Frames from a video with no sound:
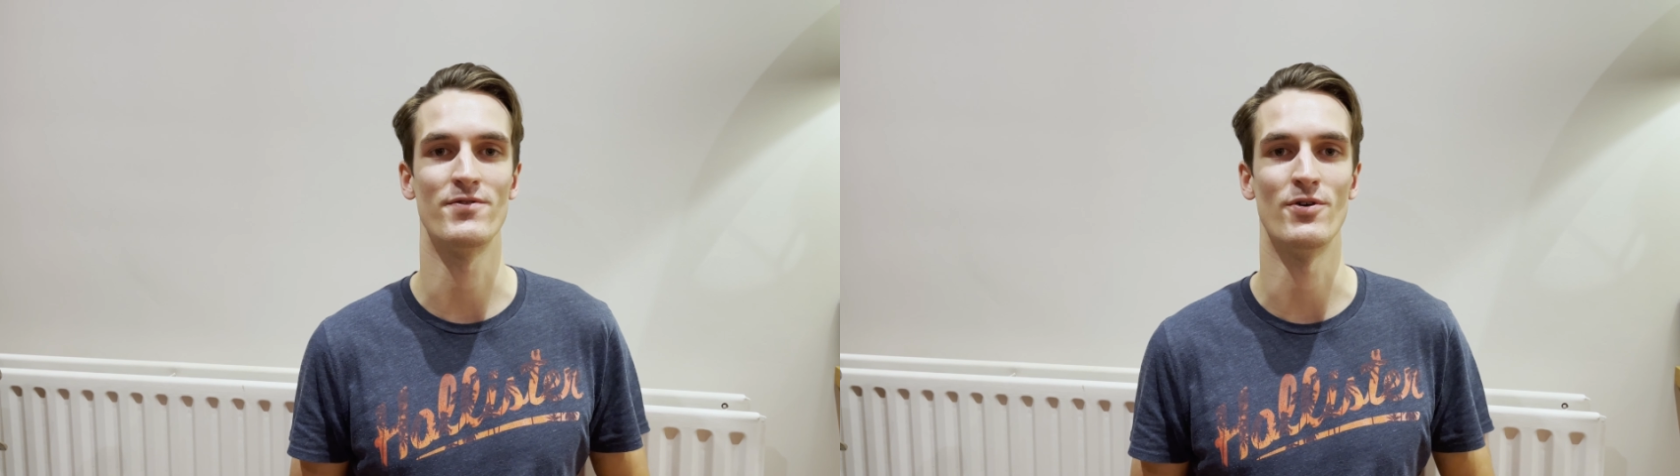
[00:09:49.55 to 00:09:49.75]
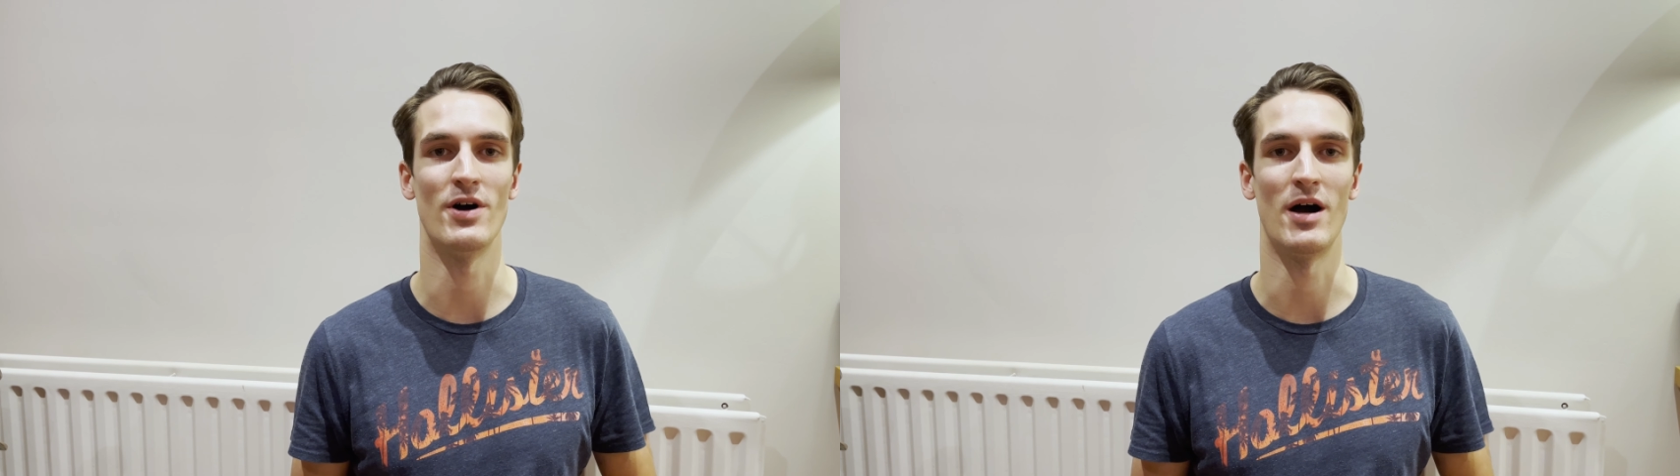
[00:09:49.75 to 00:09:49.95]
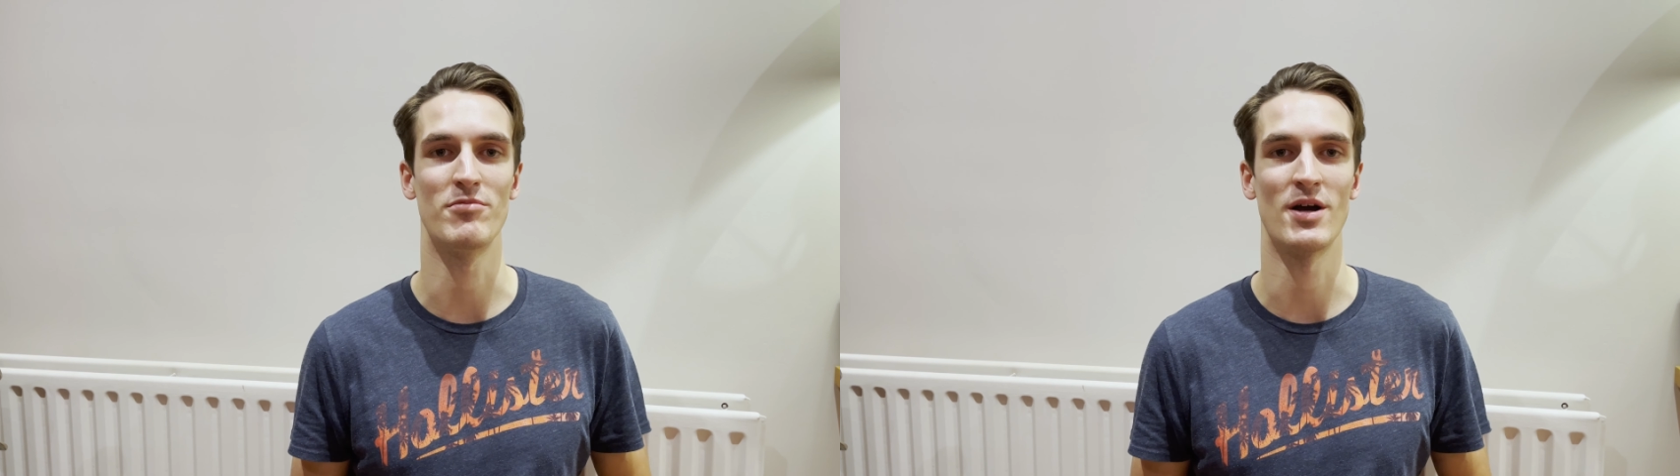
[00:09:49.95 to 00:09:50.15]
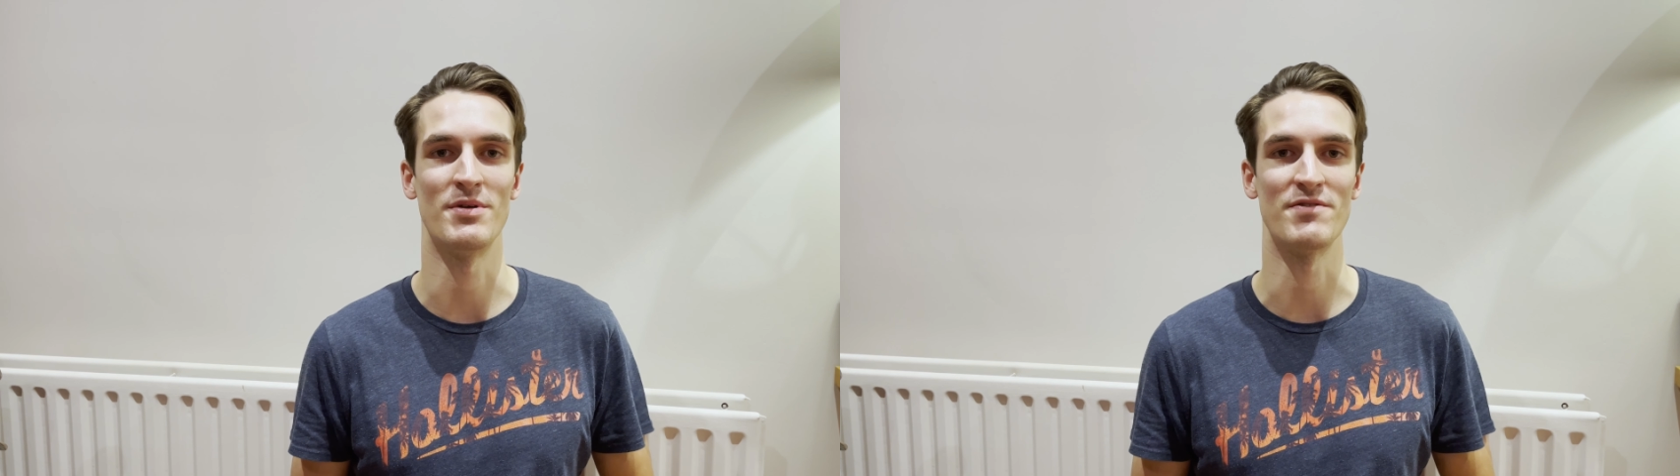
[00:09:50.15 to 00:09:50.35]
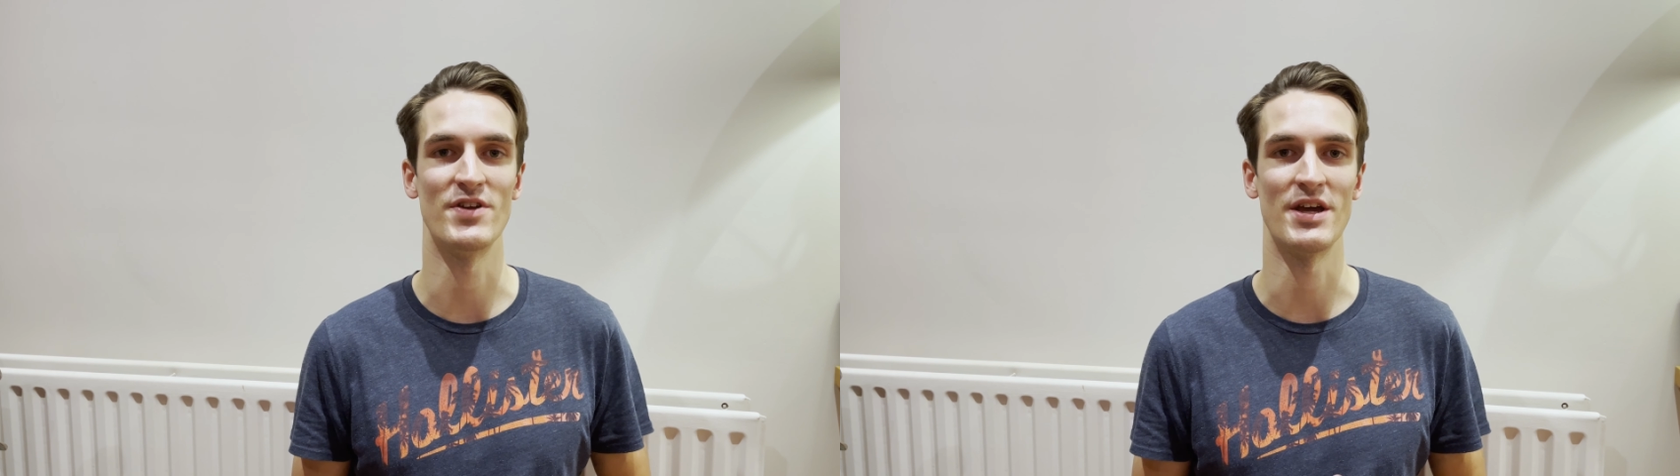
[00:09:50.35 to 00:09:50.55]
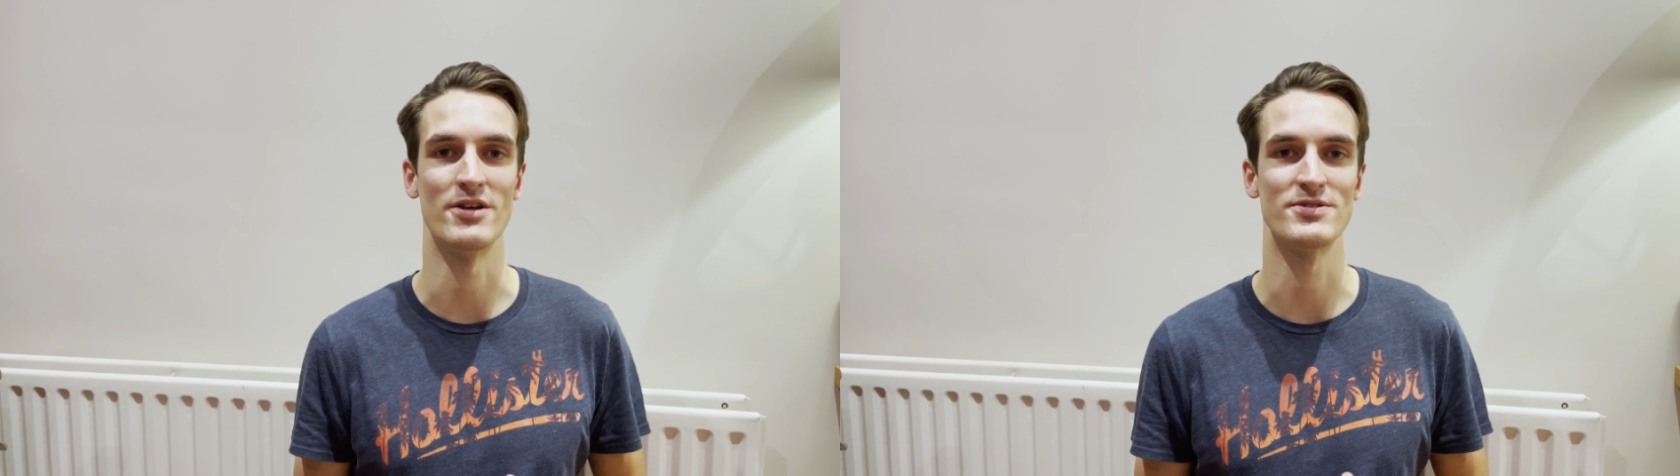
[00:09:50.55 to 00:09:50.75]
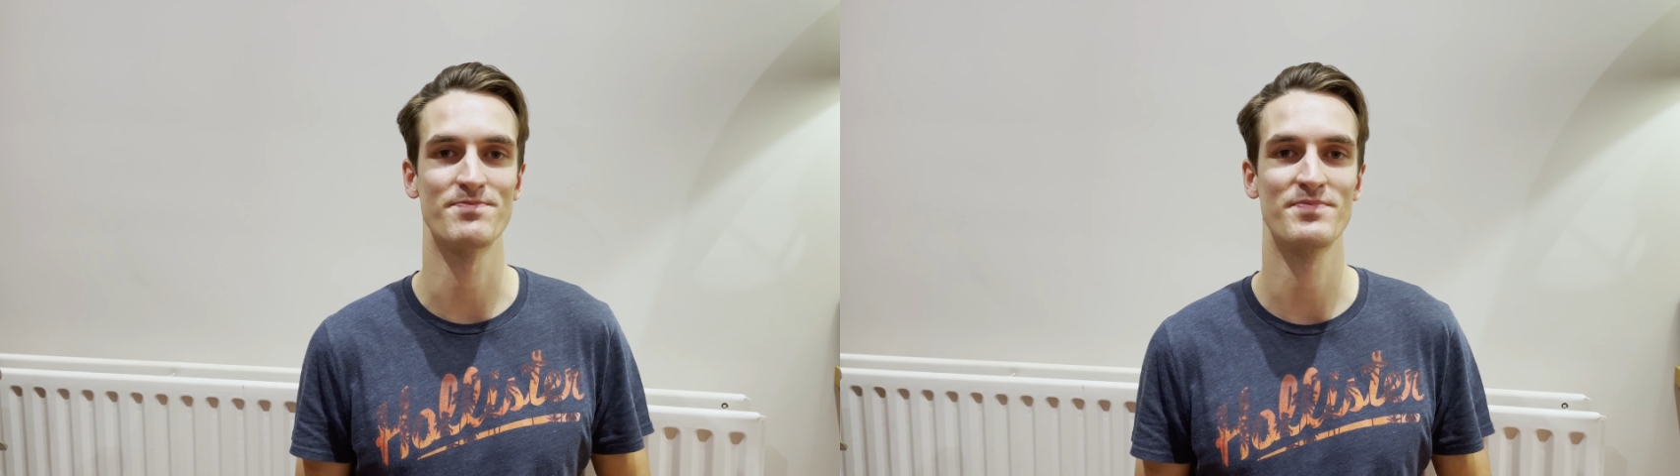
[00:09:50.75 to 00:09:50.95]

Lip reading: for upcoming videos.